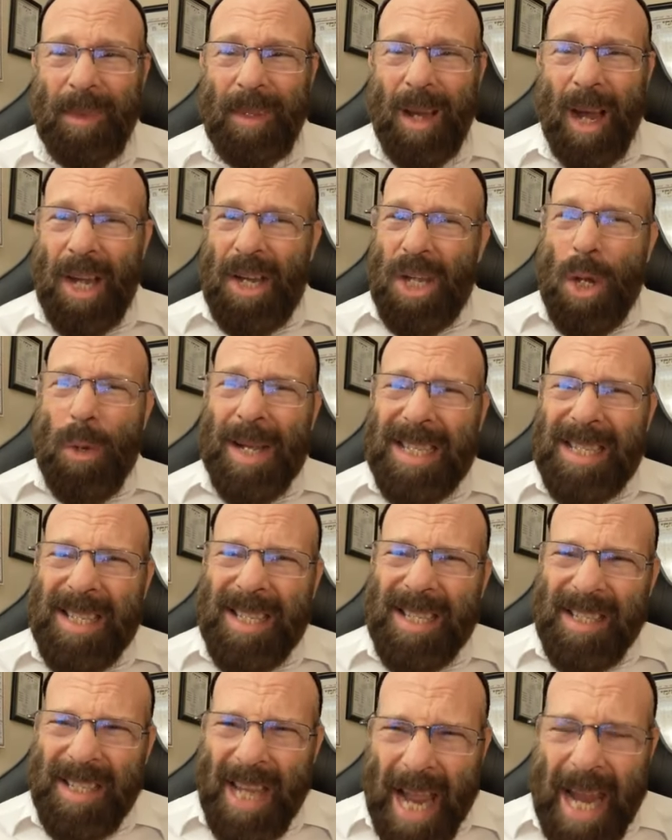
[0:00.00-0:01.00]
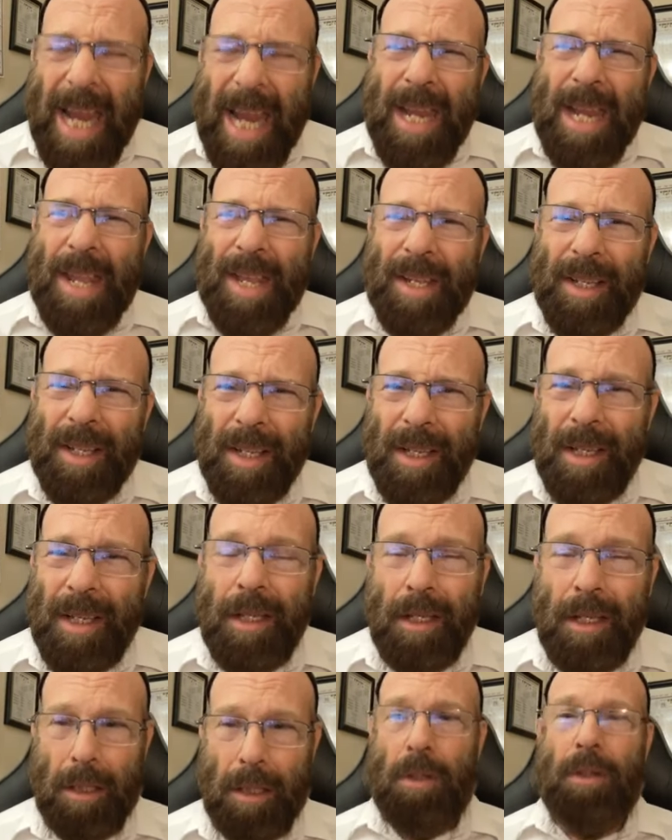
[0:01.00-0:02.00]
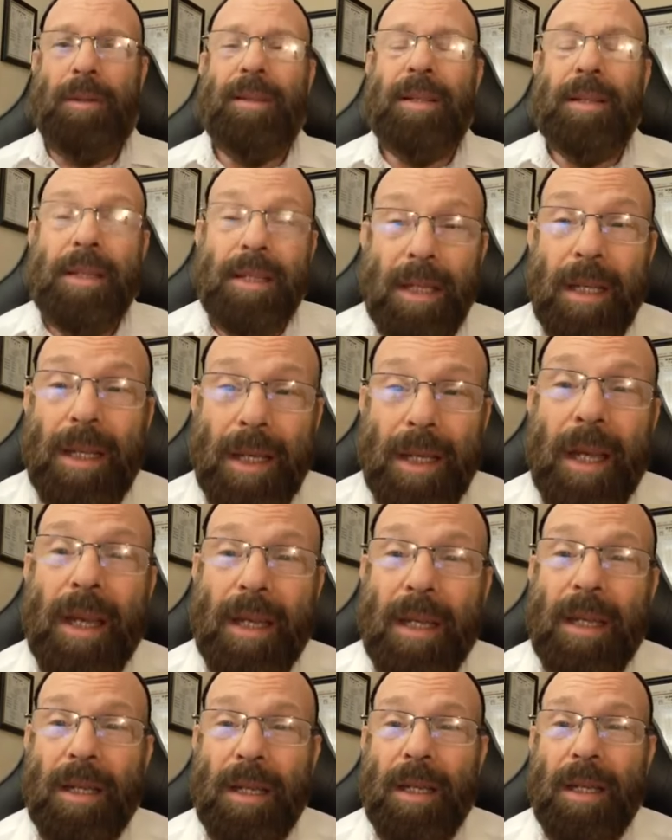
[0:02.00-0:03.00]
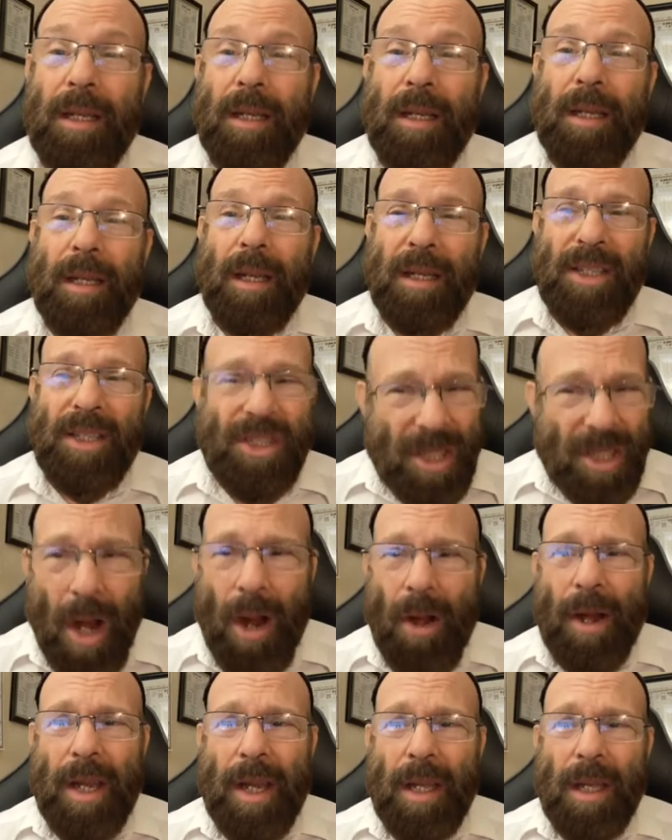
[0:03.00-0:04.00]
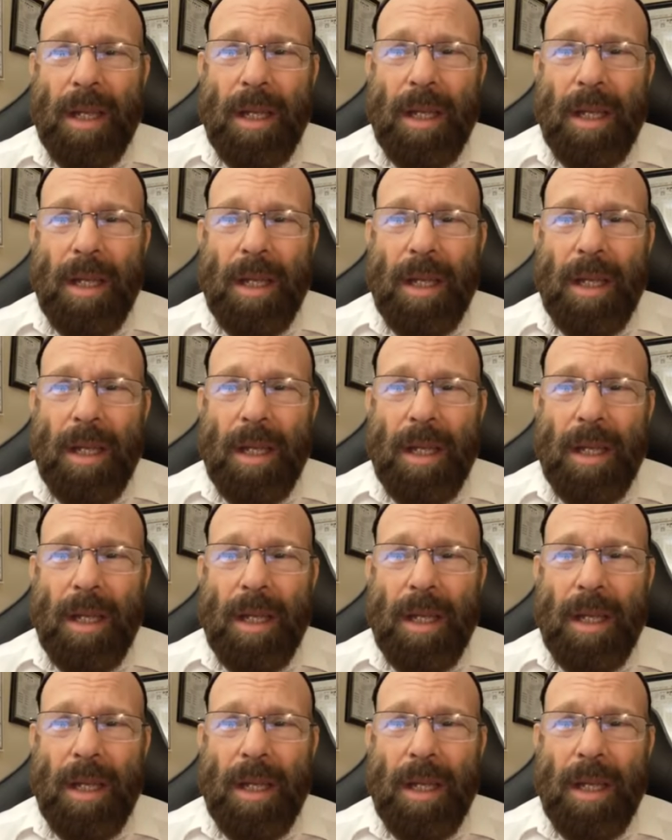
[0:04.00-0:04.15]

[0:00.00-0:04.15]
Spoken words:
Are you insane? Yeah. Sorry.